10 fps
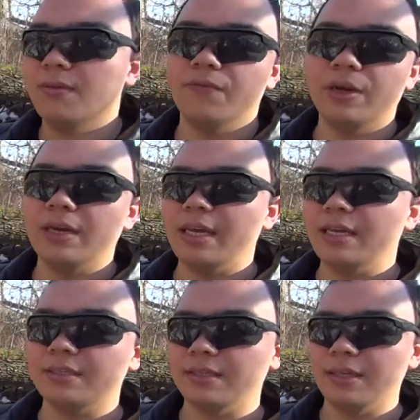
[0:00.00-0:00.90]
very
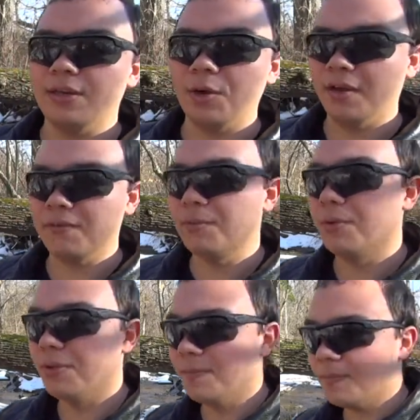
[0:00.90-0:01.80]
easily
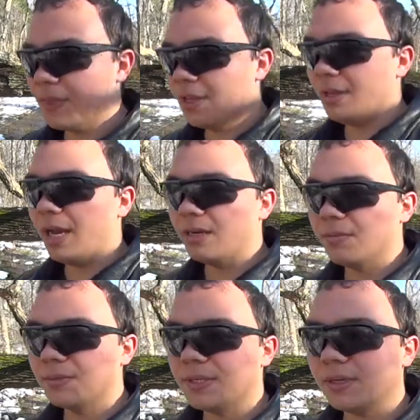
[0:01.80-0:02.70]
craftable
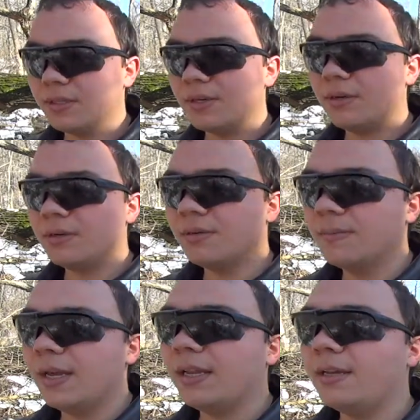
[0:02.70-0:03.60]
items that can turn
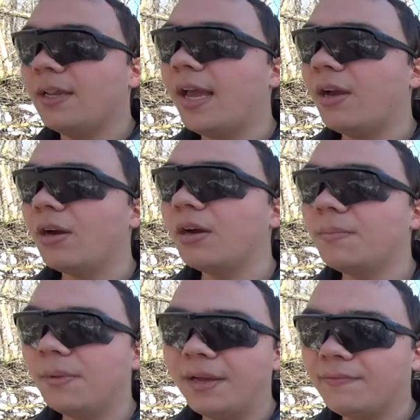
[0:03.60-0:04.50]
an AR
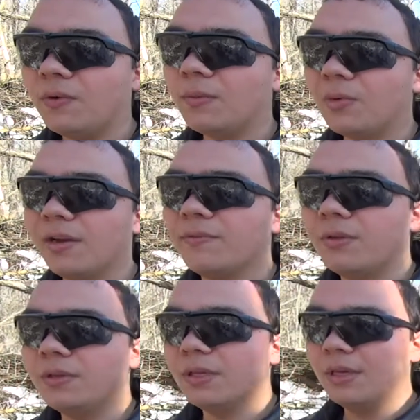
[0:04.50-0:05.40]
platform
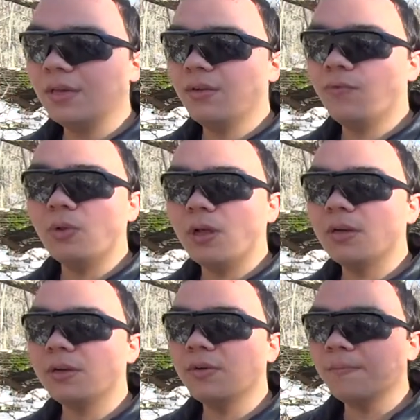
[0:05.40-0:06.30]
rifle full
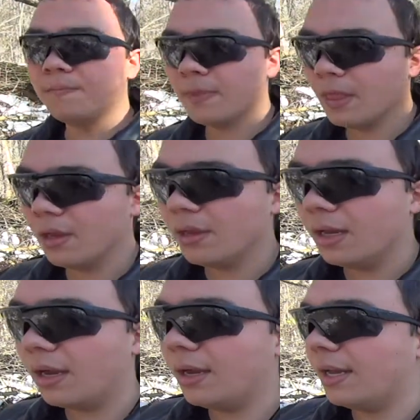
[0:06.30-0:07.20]
auto,
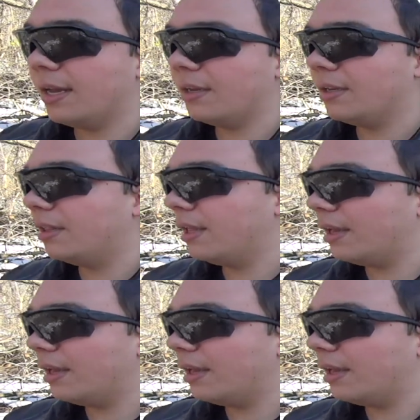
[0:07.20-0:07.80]
and the